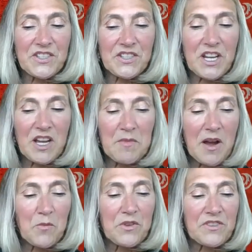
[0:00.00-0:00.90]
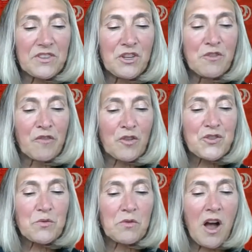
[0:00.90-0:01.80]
to come up with new virtual